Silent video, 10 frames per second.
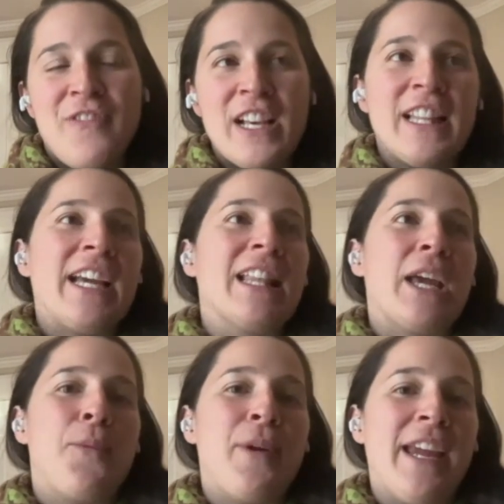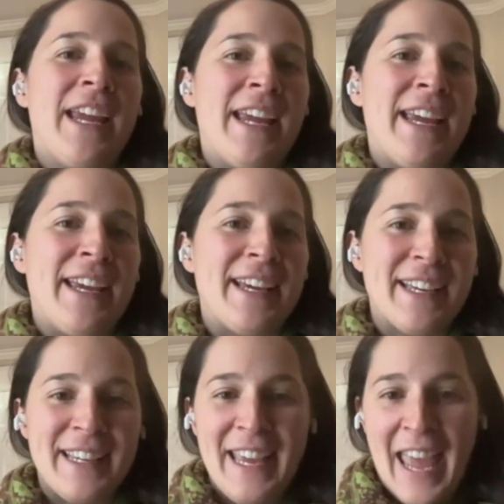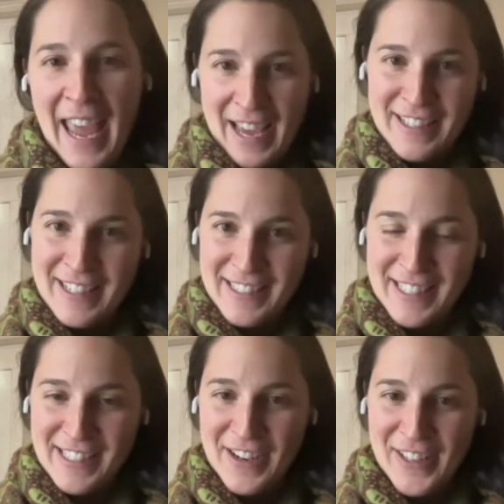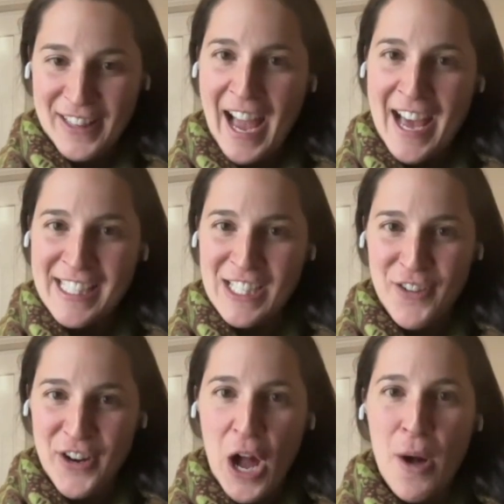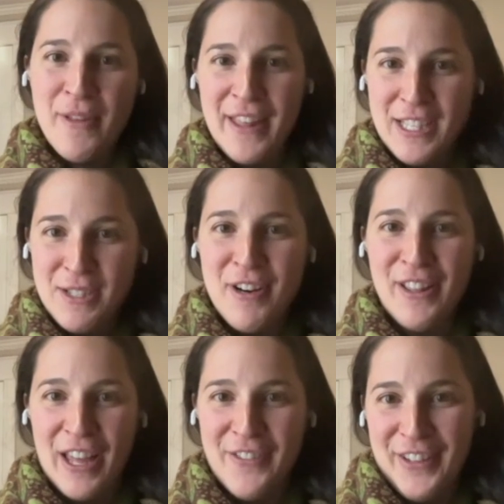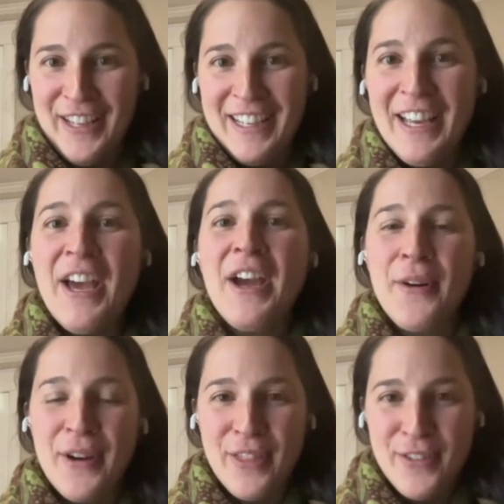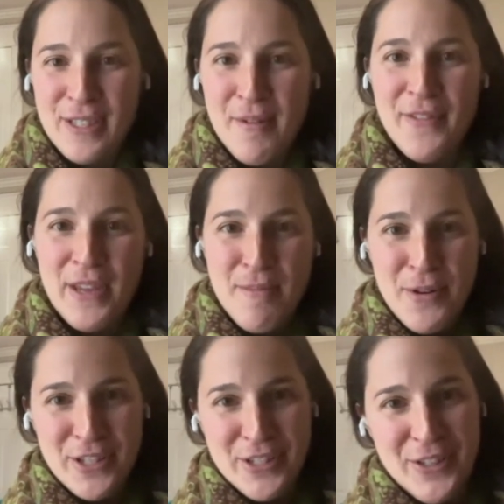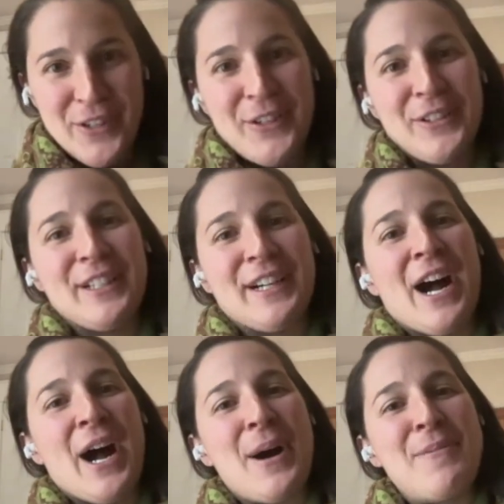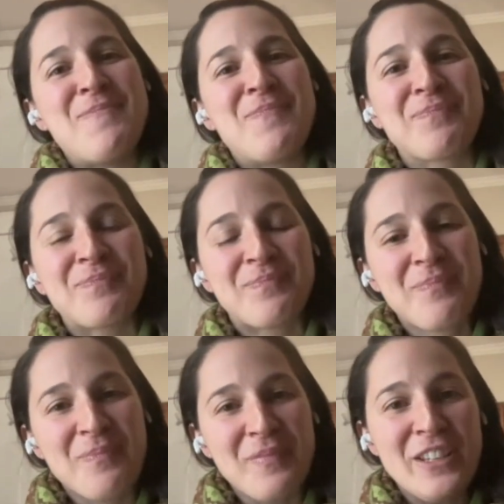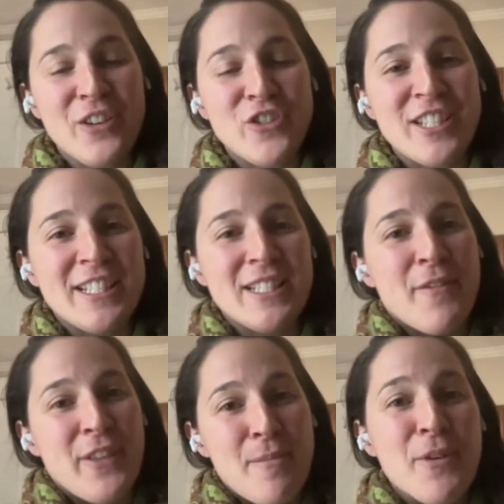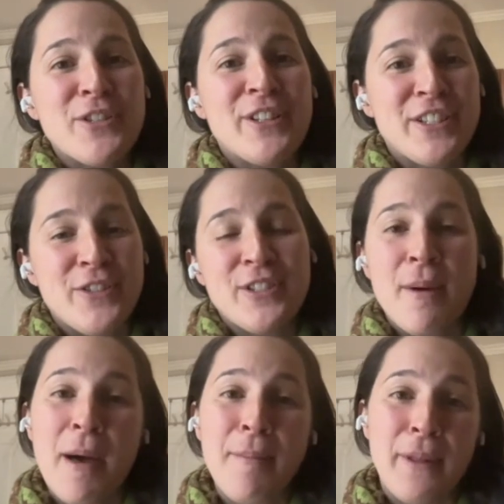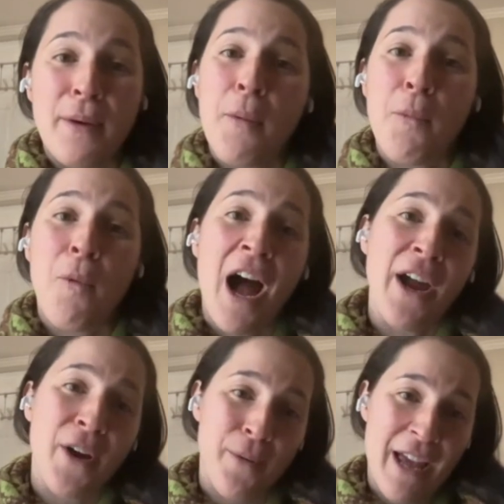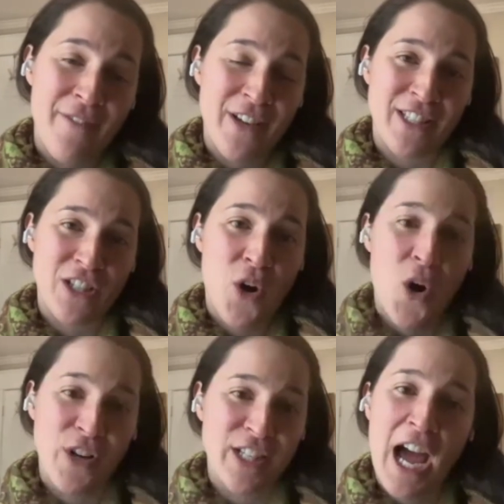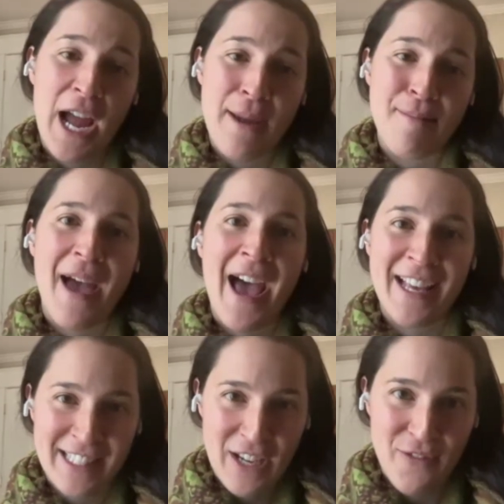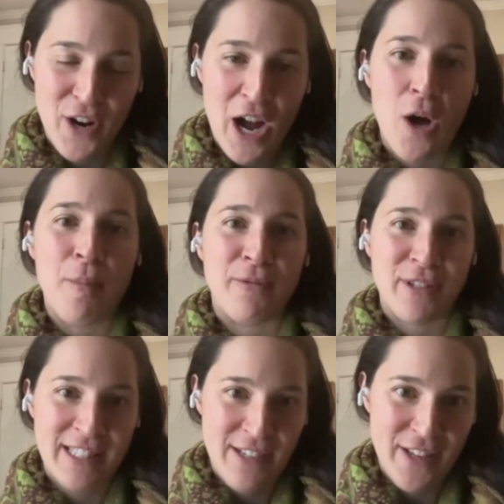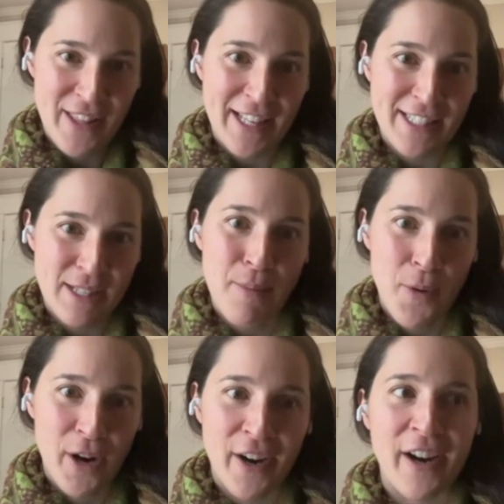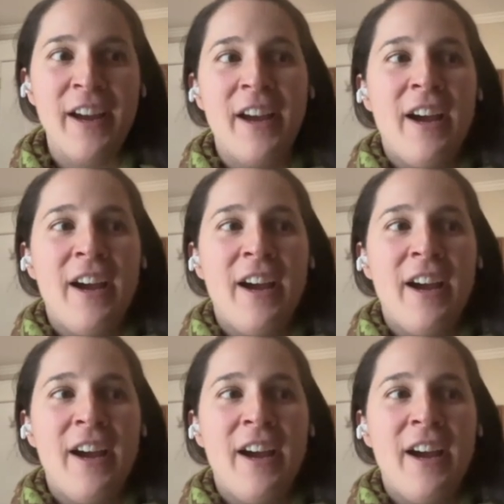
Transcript: feeling like we can't necessarily ask for help and that's where a lot of like going through some of the emotional um, you know addressing some of the emotional issues come up and like why are we having such a hard time asking for help and receiving that support